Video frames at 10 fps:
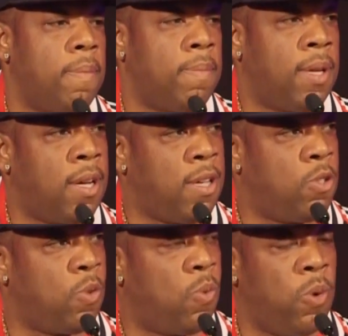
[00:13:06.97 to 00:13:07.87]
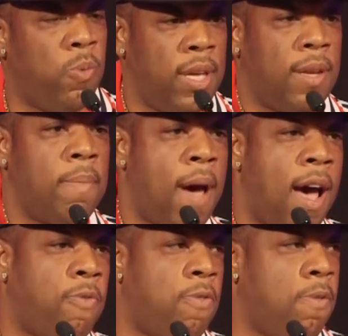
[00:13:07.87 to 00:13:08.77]
Because when we in the
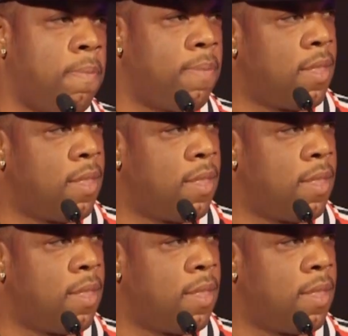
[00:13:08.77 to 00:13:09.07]
bathroom